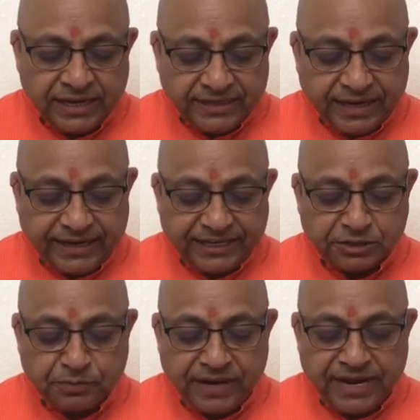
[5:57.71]
that
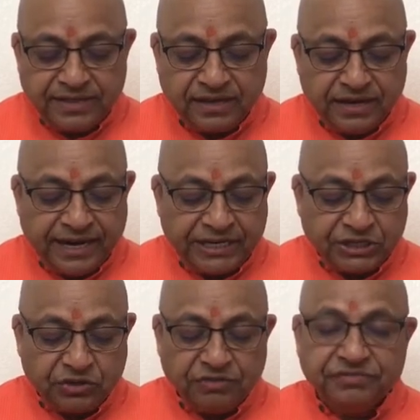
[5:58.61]
explain the
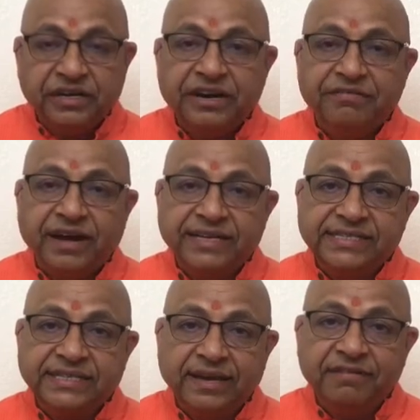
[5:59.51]
nature of the divine
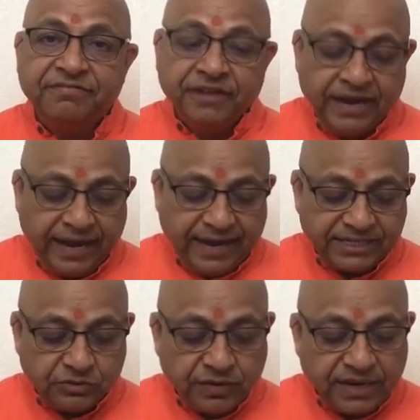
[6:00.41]
self,
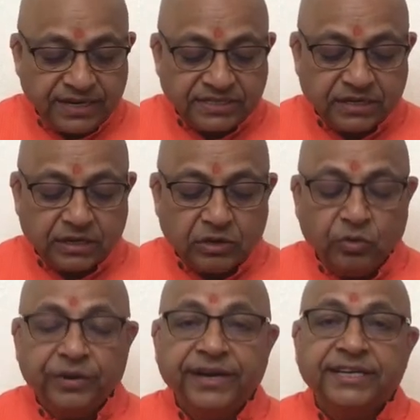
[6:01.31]
as well as the
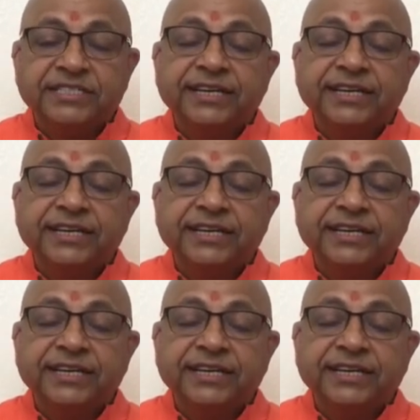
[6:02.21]
glorious